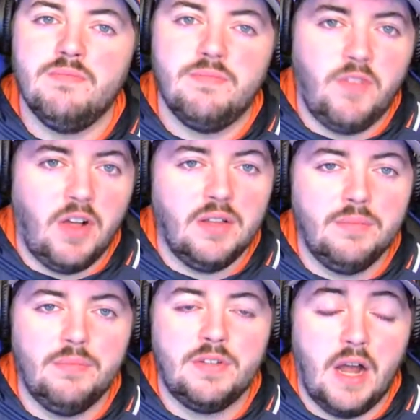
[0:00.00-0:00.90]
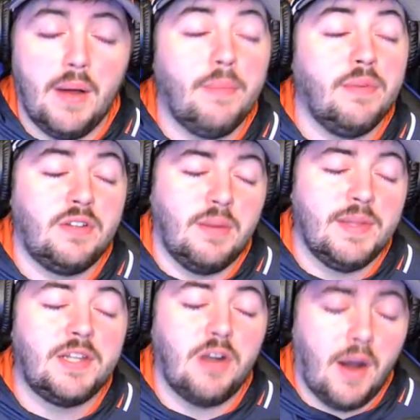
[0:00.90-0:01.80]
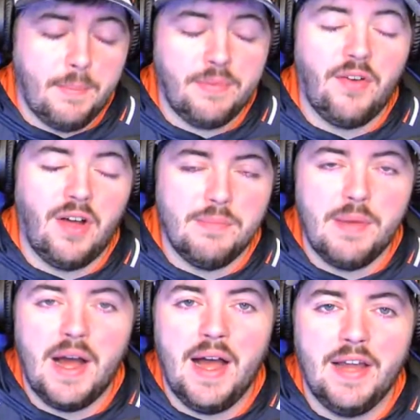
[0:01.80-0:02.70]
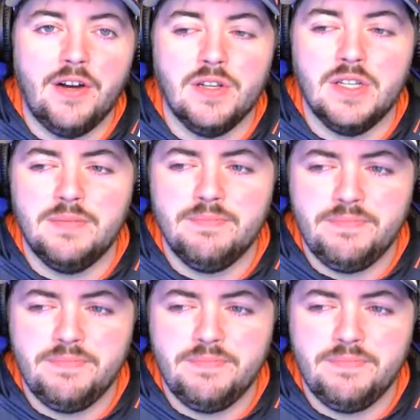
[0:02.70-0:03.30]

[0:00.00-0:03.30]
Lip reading: It's time to stop falling behind early.